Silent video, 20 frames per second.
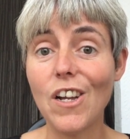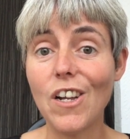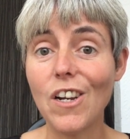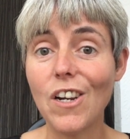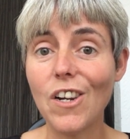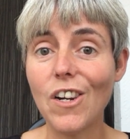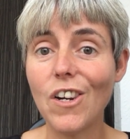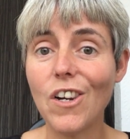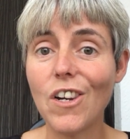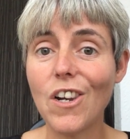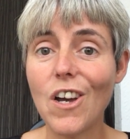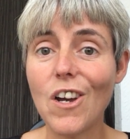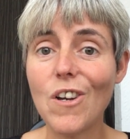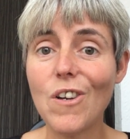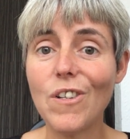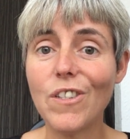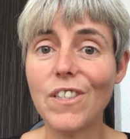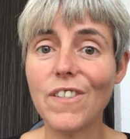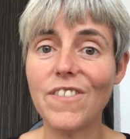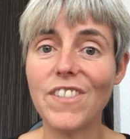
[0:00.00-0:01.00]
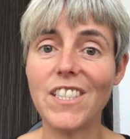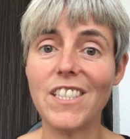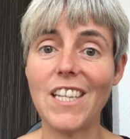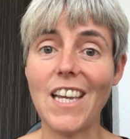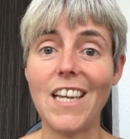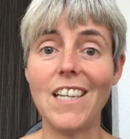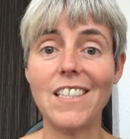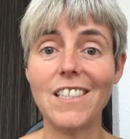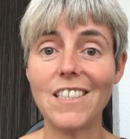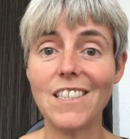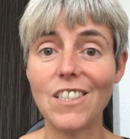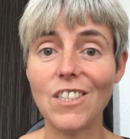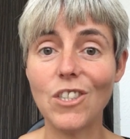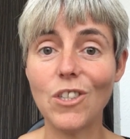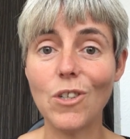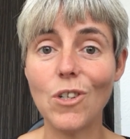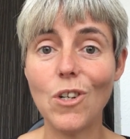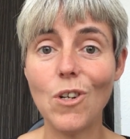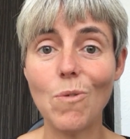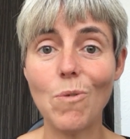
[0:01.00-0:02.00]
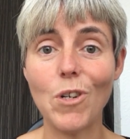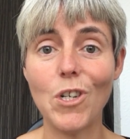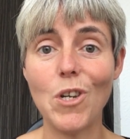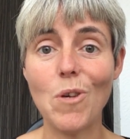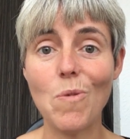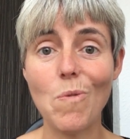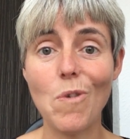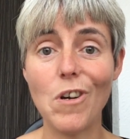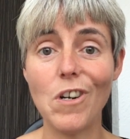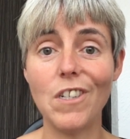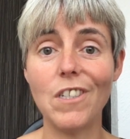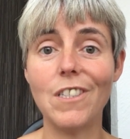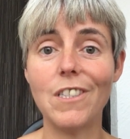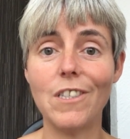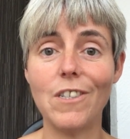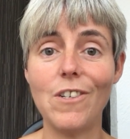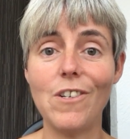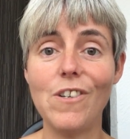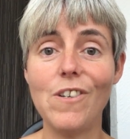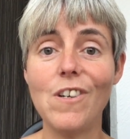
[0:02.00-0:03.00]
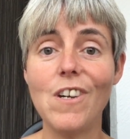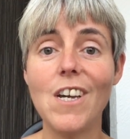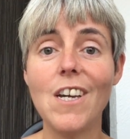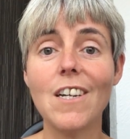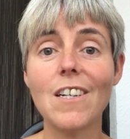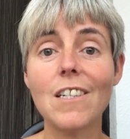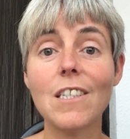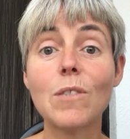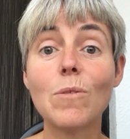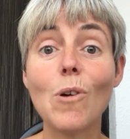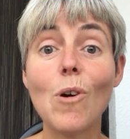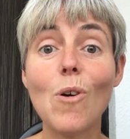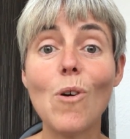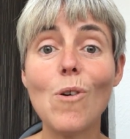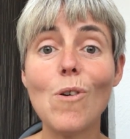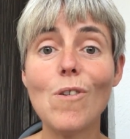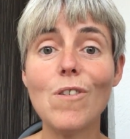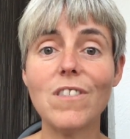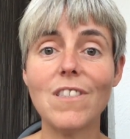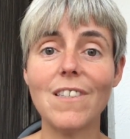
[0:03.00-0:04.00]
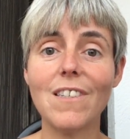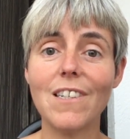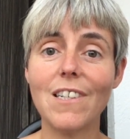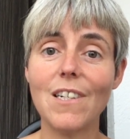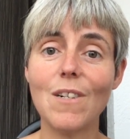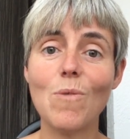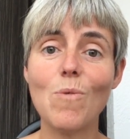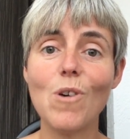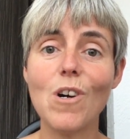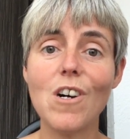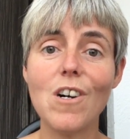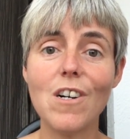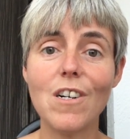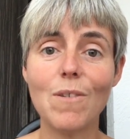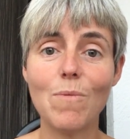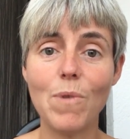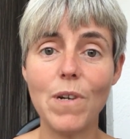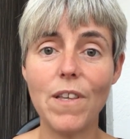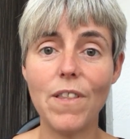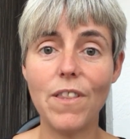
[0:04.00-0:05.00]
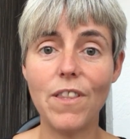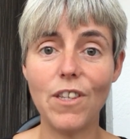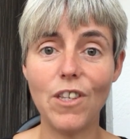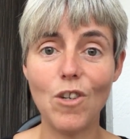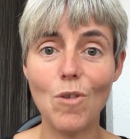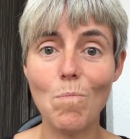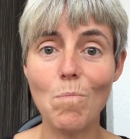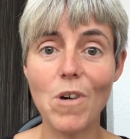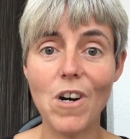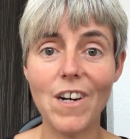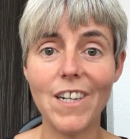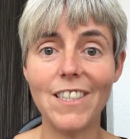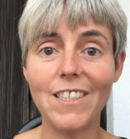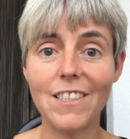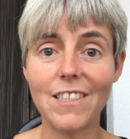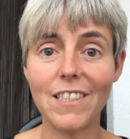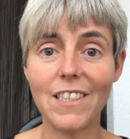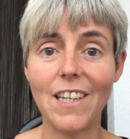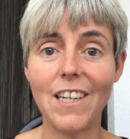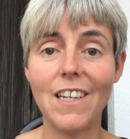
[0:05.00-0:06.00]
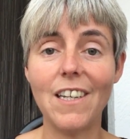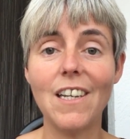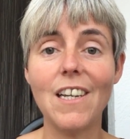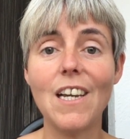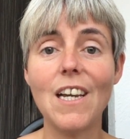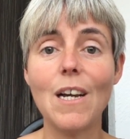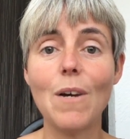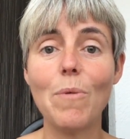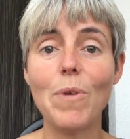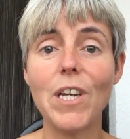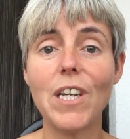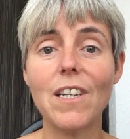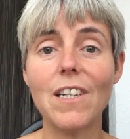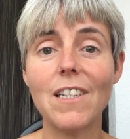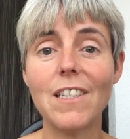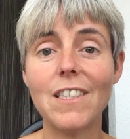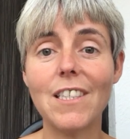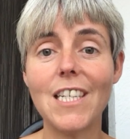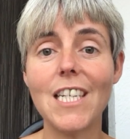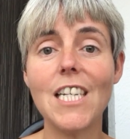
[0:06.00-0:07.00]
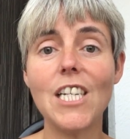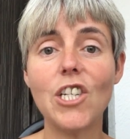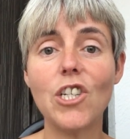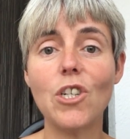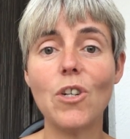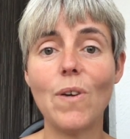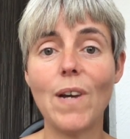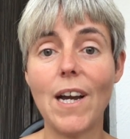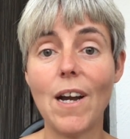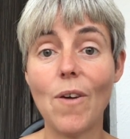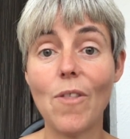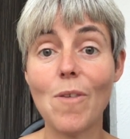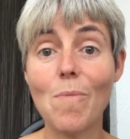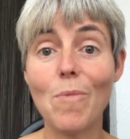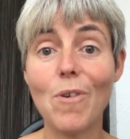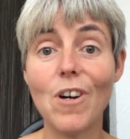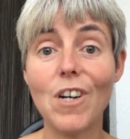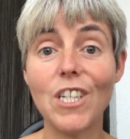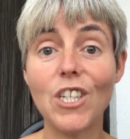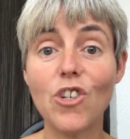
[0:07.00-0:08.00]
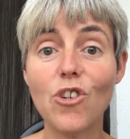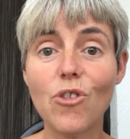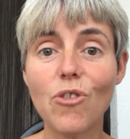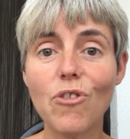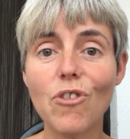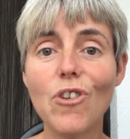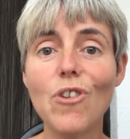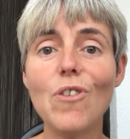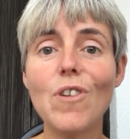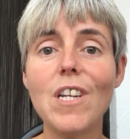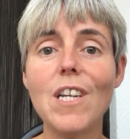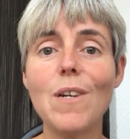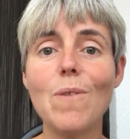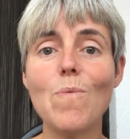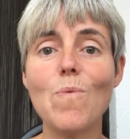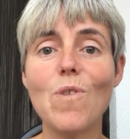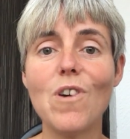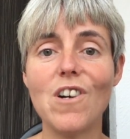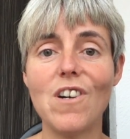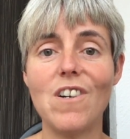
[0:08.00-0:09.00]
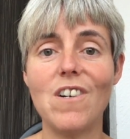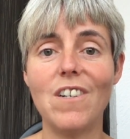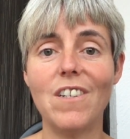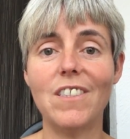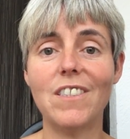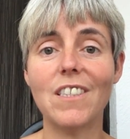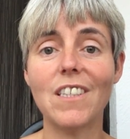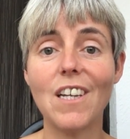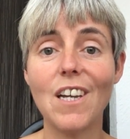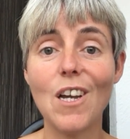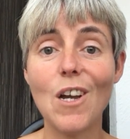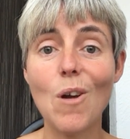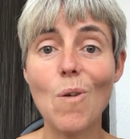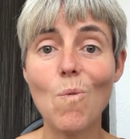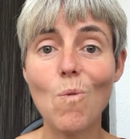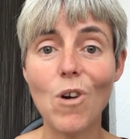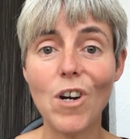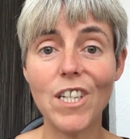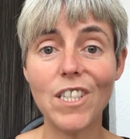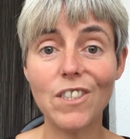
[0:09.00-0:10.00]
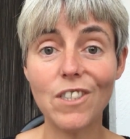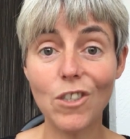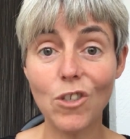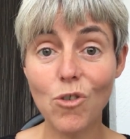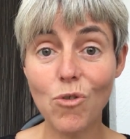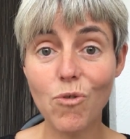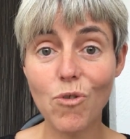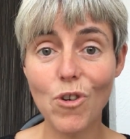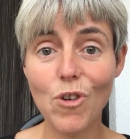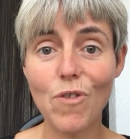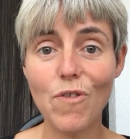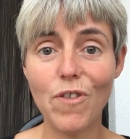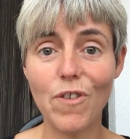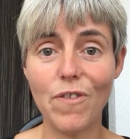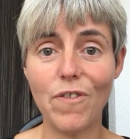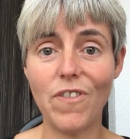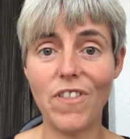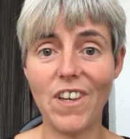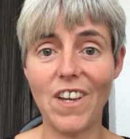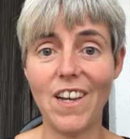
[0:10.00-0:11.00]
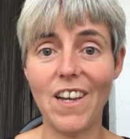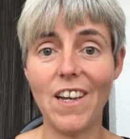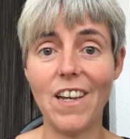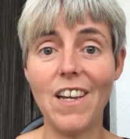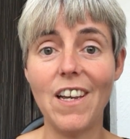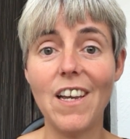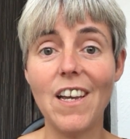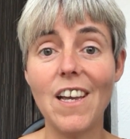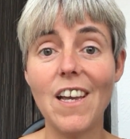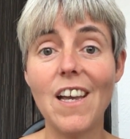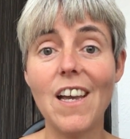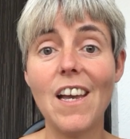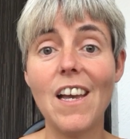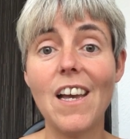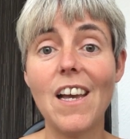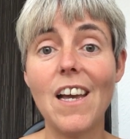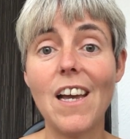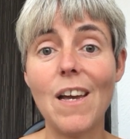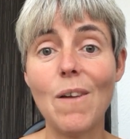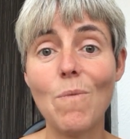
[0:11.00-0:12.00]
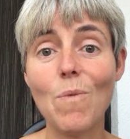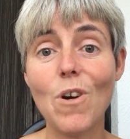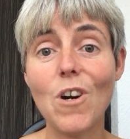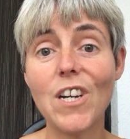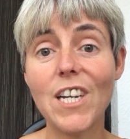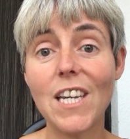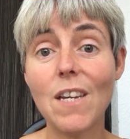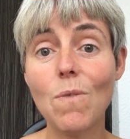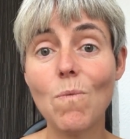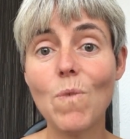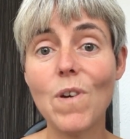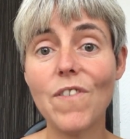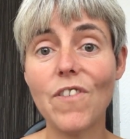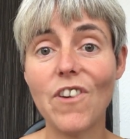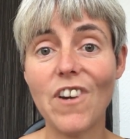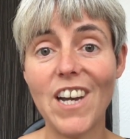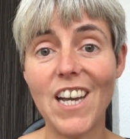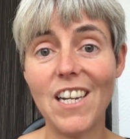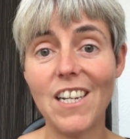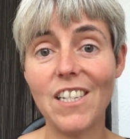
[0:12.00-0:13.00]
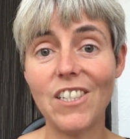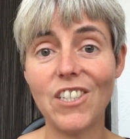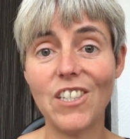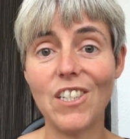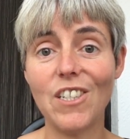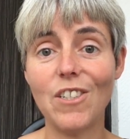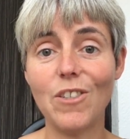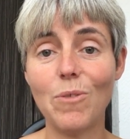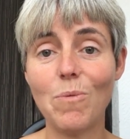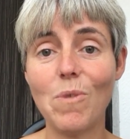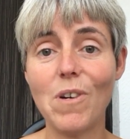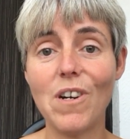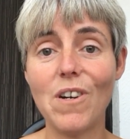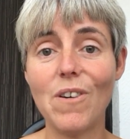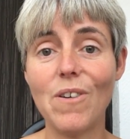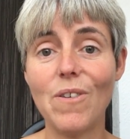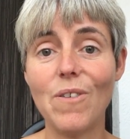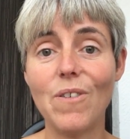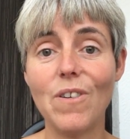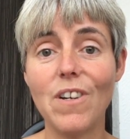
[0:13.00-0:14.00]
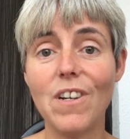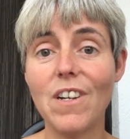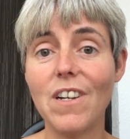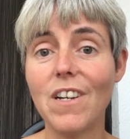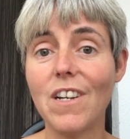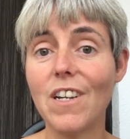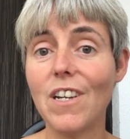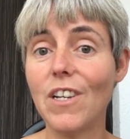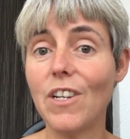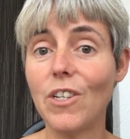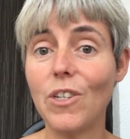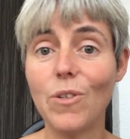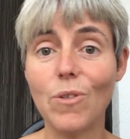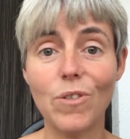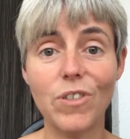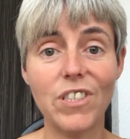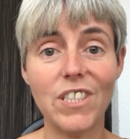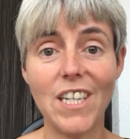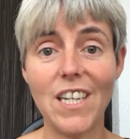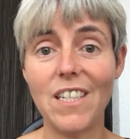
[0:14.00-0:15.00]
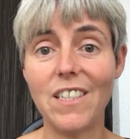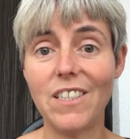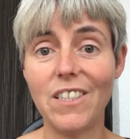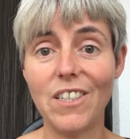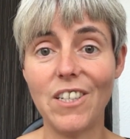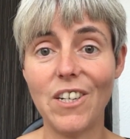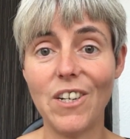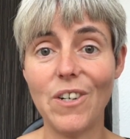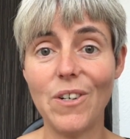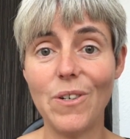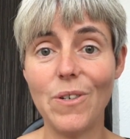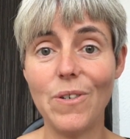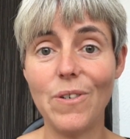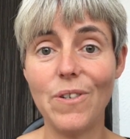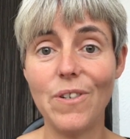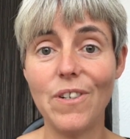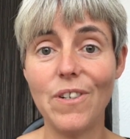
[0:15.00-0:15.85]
loads of zest to do what you want to do, because we're also going to work with your mindset. We're going to teach you how the mind truly works, what is the truth of that, and working with your energy as well, you're set to go.